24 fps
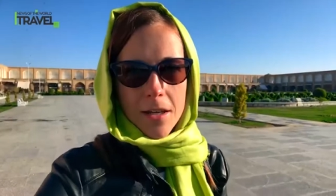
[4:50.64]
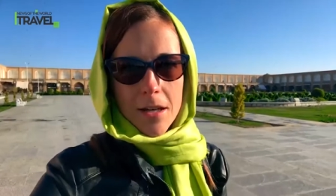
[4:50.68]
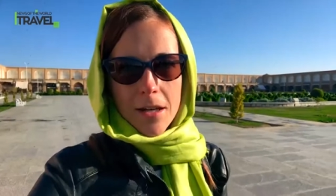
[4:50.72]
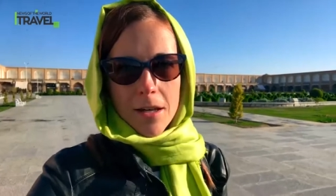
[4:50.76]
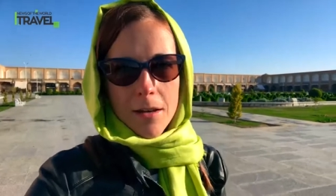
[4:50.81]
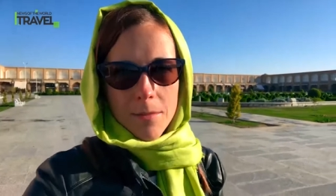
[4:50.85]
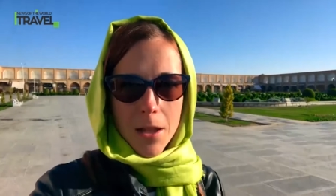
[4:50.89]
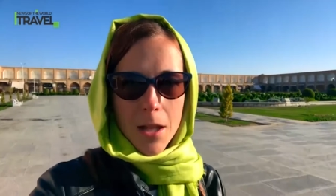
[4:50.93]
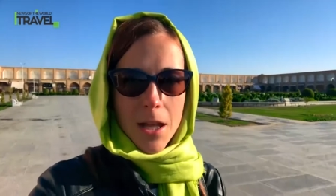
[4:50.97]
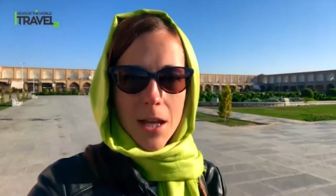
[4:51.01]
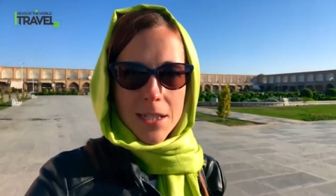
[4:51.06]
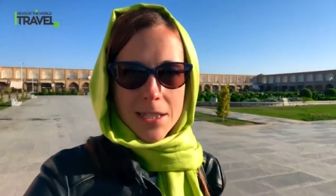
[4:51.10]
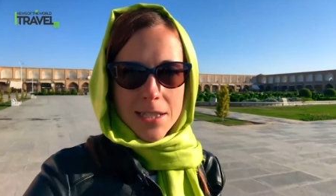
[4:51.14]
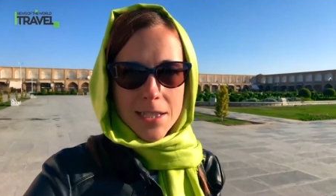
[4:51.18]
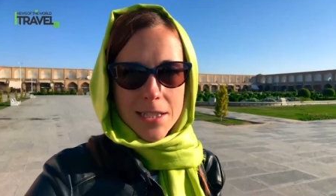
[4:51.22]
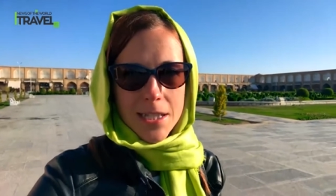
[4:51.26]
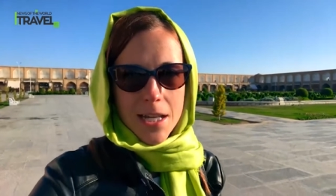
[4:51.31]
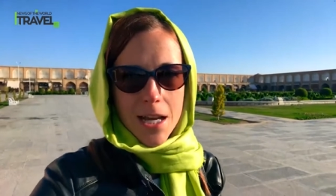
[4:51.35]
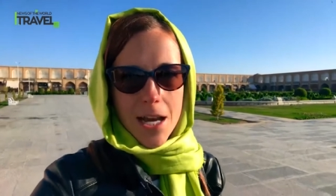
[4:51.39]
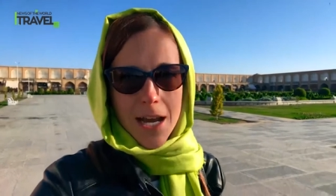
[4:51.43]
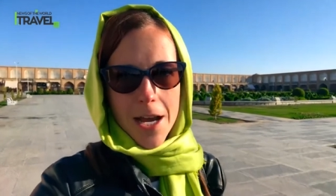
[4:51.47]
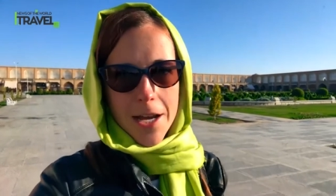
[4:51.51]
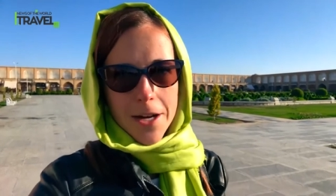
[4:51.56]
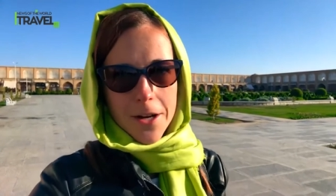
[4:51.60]
the plus
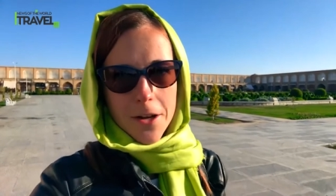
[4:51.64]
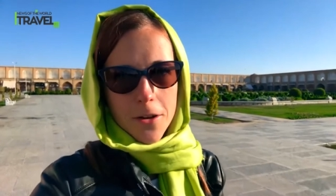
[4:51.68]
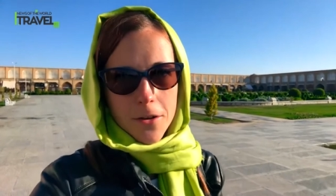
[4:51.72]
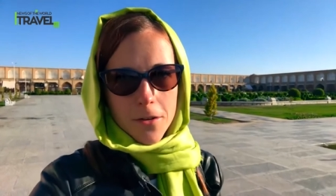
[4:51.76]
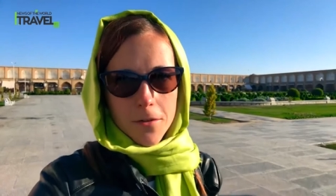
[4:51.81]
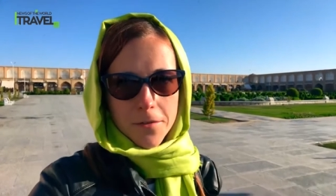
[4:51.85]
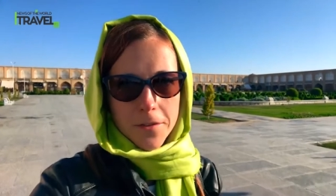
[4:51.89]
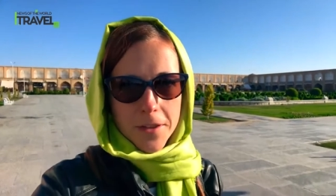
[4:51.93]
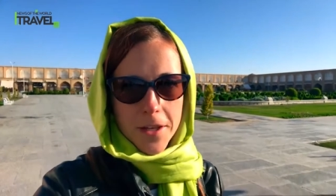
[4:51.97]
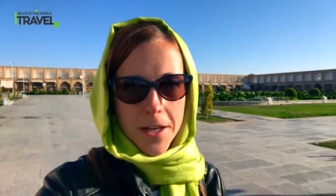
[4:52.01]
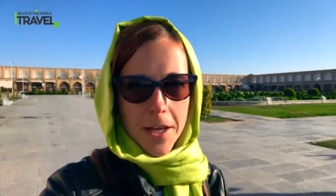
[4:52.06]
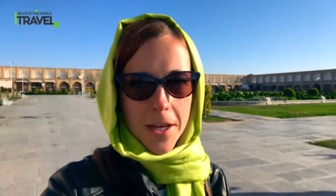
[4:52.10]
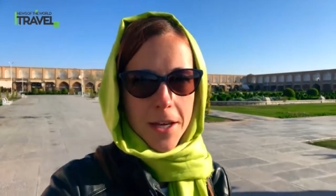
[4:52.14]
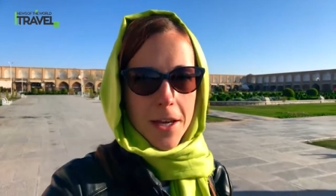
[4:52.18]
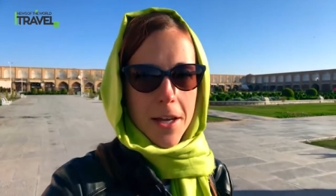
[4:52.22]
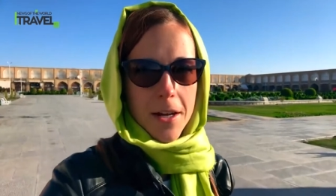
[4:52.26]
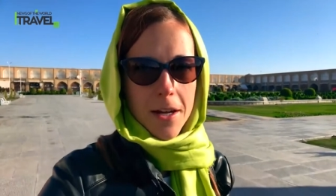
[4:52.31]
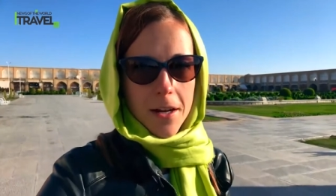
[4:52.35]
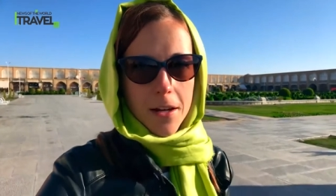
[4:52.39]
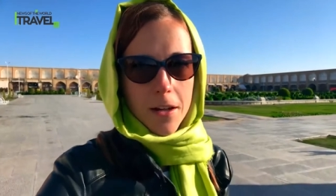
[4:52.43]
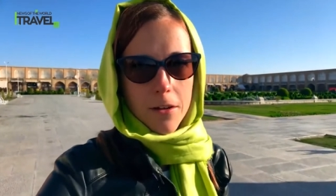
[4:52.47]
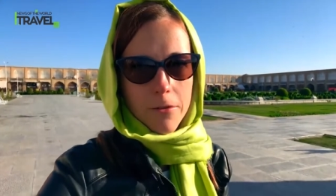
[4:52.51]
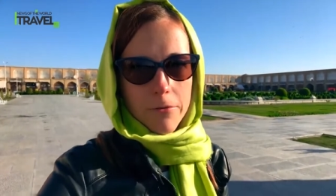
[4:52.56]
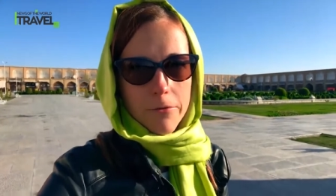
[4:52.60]
side of
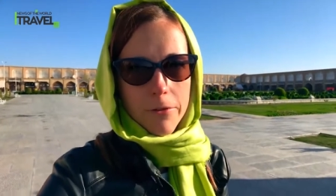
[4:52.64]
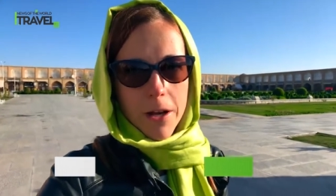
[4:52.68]
taking a